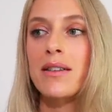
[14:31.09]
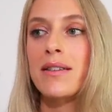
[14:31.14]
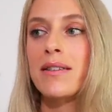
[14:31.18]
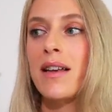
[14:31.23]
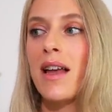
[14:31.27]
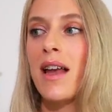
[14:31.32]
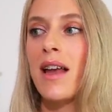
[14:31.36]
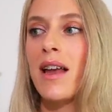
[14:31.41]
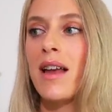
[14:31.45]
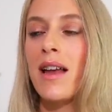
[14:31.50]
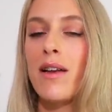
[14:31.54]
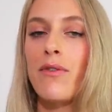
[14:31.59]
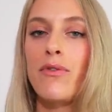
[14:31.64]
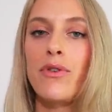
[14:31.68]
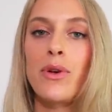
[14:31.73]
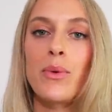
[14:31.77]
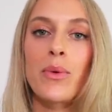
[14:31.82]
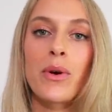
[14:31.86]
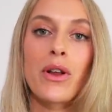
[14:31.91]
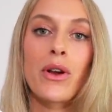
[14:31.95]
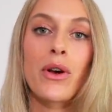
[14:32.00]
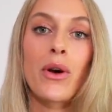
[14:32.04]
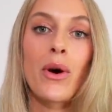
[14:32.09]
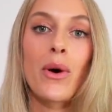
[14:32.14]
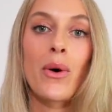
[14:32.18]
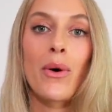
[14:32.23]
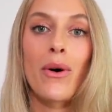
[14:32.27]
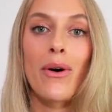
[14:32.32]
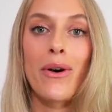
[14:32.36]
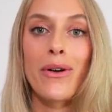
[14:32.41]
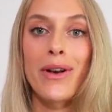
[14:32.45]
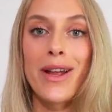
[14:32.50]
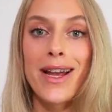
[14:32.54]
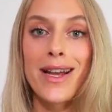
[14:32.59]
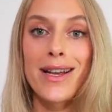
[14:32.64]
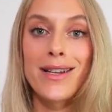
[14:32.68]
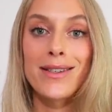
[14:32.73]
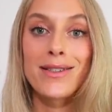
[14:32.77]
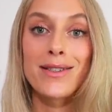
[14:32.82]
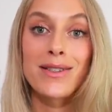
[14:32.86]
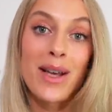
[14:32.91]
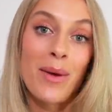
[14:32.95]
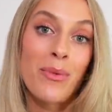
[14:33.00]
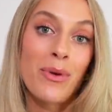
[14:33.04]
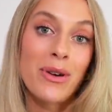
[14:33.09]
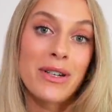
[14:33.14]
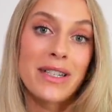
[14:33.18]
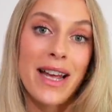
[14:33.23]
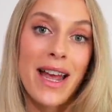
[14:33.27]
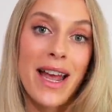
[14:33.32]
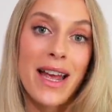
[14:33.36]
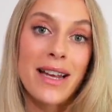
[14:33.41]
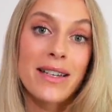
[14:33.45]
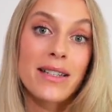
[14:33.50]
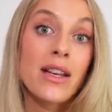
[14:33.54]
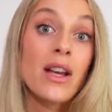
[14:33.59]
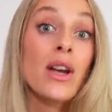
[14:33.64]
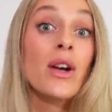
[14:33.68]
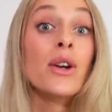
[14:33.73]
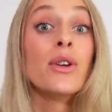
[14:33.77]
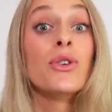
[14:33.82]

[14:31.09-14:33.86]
say if you want to go on a summer date